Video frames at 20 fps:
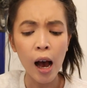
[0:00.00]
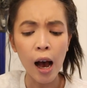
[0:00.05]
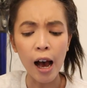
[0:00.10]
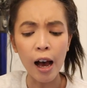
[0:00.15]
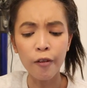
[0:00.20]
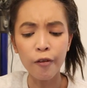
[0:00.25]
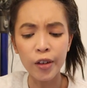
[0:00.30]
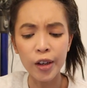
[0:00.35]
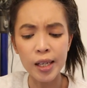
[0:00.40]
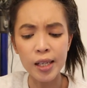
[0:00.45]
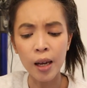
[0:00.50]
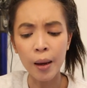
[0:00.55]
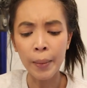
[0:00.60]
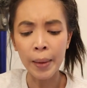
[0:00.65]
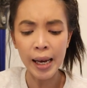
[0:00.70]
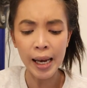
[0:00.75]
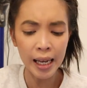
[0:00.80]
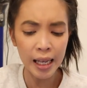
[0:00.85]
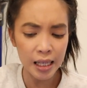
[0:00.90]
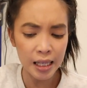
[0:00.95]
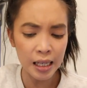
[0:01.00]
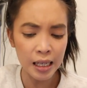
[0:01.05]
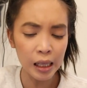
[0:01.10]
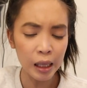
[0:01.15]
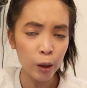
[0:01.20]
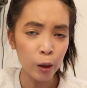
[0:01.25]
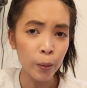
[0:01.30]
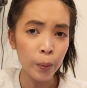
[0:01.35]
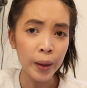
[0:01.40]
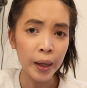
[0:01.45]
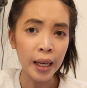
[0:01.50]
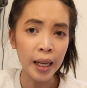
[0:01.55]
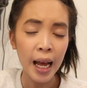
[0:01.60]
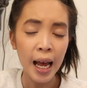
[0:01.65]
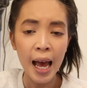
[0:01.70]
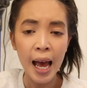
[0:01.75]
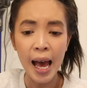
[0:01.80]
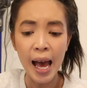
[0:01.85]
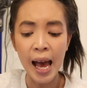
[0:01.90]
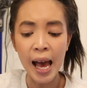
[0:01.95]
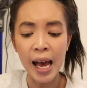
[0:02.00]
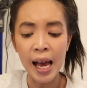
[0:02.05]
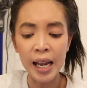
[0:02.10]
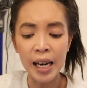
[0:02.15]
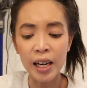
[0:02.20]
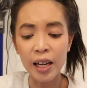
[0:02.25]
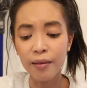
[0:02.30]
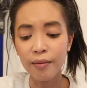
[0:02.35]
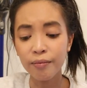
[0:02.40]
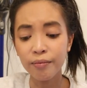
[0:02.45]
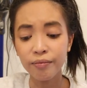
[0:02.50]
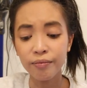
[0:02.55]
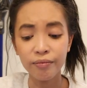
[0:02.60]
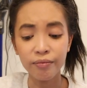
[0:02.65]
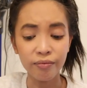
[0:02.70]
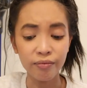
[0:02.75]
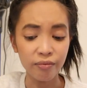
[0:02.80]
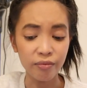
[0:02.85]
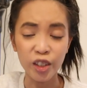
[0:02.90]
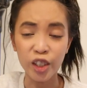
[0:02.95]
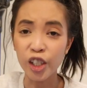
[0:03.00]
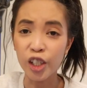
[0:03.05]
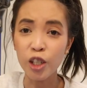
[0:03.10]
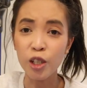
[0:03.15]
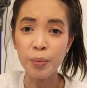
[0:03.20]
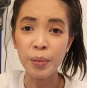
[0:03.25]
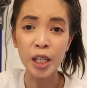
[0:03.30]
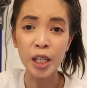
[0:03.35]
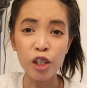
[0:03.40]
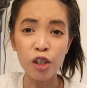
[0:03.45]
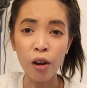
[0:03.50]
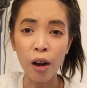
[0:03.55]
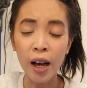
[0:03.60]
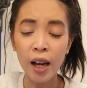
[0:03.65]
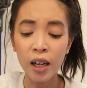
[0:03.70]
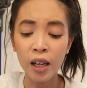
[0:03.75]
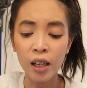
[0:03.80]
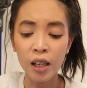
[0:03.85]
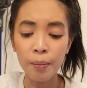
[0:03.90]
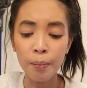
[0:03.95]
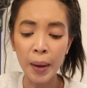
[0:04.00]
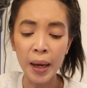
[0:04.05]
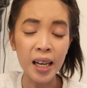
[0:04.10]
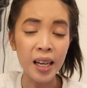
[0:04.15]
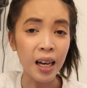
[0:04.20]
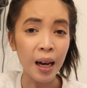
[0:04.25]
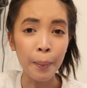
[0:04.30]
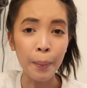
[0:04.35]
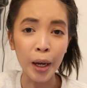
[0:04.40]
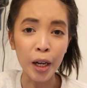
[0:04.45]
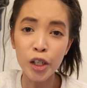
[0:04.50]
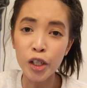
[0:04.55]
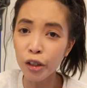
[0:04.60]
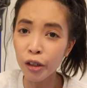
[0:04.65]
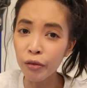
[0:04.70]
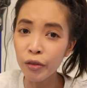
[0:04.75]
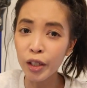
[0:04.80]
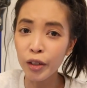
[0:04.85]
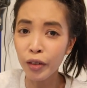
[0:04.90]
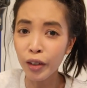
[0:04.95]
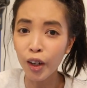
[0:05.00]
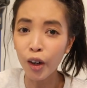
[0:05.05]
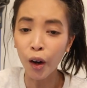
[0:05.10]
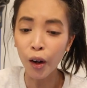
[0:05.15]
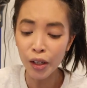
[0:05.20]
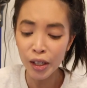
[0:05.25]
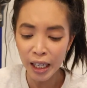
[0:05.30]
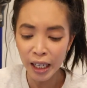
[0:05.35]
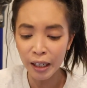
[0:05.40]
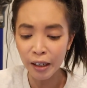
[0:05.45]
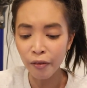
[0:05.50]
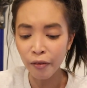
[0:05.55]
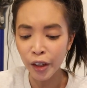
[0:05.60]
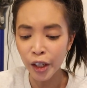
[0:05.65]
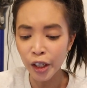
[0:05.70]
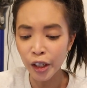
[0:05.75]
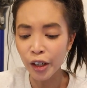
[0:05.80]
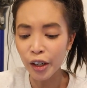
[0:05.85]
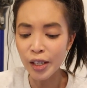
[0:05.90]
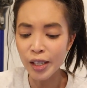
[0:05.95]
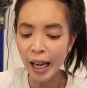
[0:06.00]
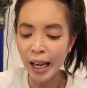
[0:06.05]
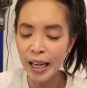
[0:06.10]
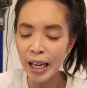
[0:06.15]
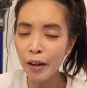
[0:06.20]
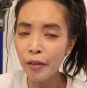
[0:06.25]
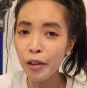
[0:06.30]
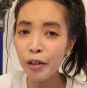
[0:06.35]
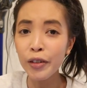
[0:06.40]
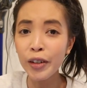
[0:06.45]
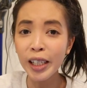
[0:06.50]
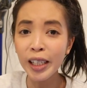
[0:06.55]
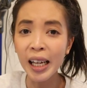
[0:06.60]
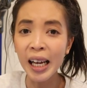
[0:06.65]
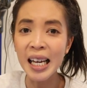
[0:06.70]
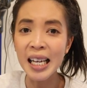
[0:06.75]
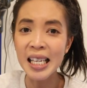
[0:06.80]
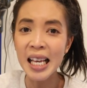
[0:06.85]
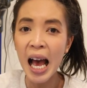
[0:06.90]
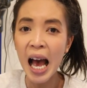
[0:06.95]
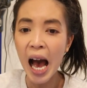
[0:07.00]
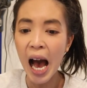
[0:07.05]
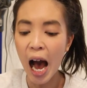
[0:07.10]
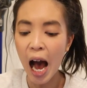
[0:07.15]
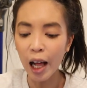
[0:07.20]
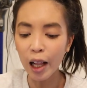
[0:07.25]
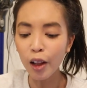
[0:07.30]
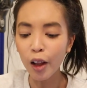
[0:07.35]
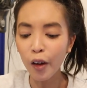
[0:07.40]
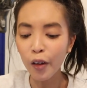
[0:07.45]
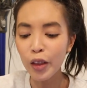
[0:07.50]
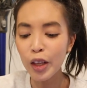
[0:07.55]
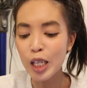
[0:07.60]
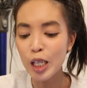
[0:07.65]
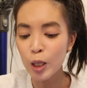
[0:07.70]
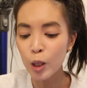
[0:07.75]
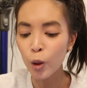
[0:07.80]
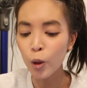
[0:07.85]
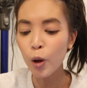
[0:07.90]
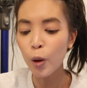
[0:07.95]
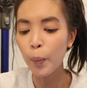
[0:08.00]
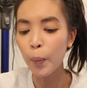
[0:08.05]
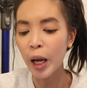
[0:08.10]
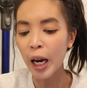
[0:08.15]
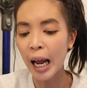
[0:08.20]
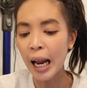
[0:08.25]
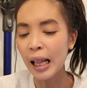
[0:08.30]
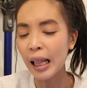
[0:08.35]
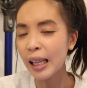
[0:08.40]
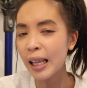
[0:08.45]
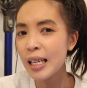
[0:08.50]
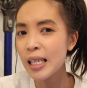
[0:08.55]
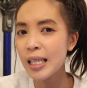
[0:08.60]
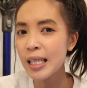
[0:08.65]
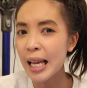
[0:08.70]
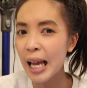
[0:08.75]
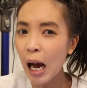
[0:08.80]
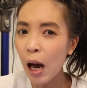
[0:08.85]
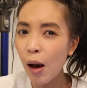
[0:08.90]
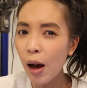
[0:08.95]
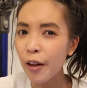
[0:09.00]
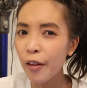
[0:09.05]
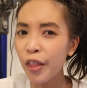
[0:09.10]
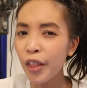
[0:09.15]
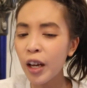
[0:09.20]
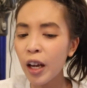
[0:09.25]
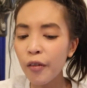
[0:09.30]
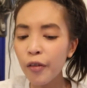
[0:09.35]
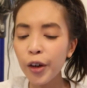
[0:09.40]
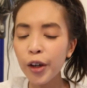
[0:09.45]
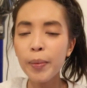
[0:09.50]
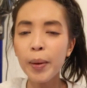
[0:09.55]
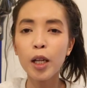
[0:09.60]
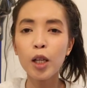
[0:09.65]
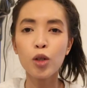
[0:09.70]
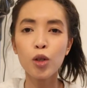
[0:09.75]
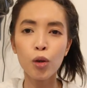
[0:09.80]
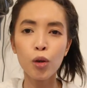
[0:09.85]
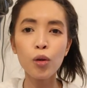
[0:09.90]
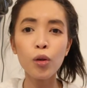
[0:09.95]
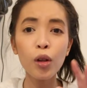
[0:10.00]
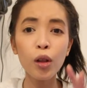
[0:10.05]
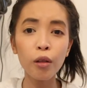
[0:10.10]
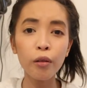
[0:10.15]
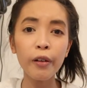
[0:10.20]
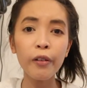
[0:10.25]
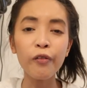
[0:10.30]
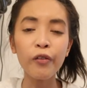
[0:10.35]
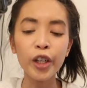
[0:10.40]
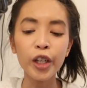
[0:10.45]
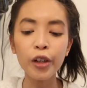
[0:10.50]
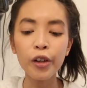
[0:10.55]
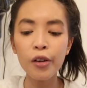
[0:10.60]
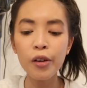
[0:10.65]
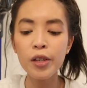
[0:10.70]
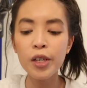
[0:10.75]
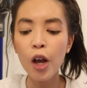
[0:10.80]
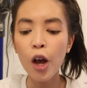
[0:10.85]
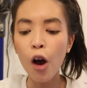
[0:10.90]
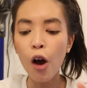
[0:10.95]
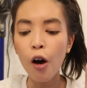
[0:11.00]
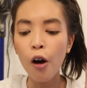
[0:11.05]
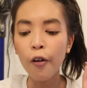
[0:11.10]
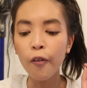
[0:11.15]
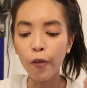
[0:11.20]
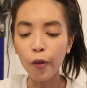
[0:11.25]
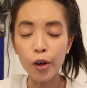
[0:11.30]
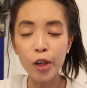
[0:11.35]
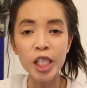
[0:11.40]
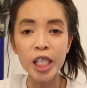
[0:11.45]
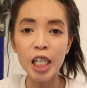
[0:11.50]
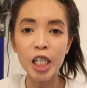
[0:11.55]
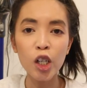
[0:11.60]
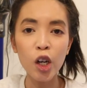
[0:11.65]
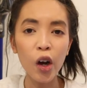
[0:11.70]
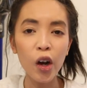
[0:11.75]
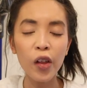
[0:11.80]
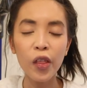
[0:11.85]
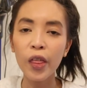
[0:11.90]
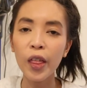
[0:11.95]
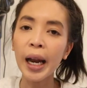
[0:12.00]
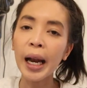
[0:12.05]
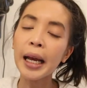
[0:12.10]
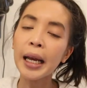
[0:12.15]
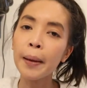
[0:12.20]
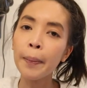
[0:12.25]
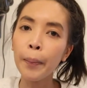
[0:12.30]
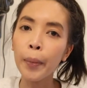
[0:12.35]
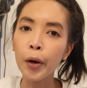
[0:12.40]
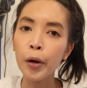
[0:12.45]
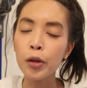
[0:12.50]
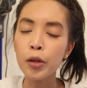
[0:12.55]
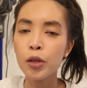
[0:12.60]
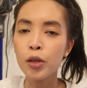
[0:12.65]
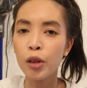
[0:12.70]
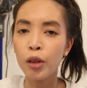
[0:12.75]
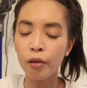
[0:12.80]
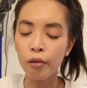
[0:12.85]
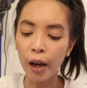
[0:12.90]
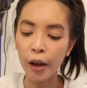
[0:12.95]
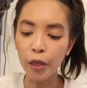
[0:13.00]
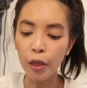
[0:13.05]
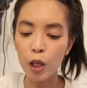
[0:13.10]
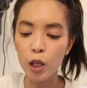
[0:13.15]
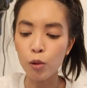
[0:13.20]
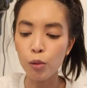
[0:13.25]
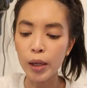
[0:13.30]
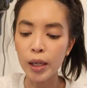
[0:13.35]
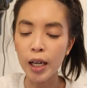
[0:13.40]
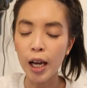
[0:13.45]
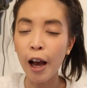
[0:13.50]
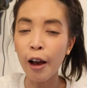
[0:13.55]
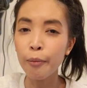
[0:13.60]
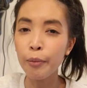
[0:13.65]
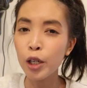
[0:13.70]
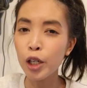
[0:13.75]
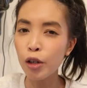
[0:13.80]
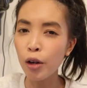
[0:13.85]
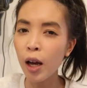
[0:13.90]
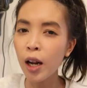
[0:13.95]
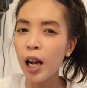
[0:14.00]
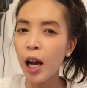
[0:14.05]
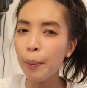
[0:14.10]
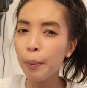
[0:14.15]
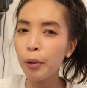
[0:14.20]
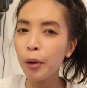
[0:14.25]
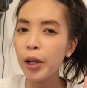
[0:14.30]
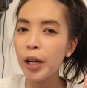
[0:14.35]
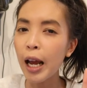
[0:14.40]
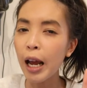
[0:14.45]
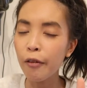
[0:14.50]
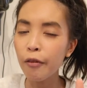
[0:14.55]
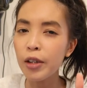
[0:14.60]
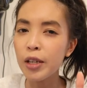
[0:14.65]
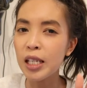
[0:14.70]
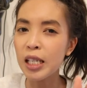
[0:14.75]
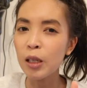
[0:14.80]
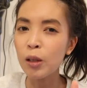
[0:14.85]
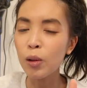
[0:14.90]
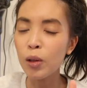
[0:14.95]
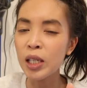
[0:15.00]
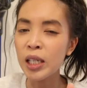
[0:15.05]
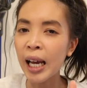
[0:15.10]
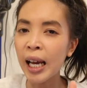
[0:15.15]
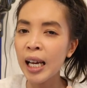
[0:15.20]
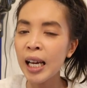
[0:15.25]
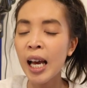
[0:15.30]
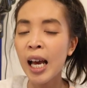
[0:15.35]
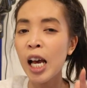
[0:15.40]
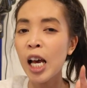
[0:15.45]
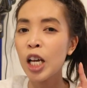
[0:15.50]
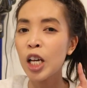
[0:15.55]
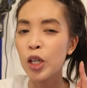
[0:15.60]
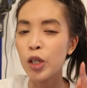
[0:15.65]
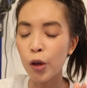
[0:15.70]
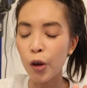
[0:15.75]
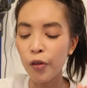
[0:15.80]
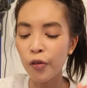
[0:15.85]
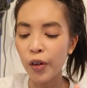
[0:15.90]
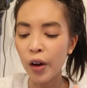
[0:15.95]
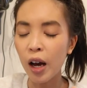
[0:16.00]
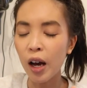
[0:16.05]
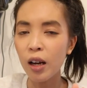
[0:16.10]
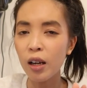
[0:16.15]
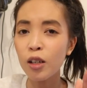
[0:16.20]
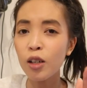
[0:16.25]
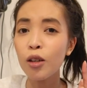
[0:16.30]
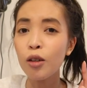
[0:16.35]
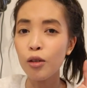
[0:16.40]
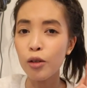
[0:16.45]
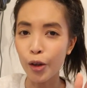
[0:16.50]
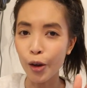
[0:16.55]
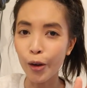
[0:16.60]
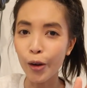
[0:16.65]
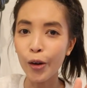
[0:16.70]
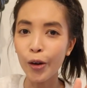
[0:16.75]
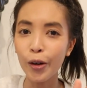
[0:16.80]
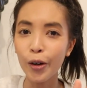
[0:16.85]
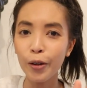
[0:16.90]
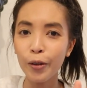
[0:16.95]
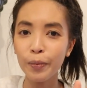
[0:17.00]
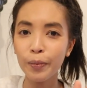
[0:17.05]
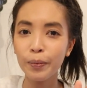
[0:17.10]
I fixed up my Etsy a little bit and just trying to make a bunch of different content and videos. I never realized how long this took, but at least now I think I've got about two to three videos for TikTok that I can post throughout this week. I've been trying to upload every single day. So far, so good.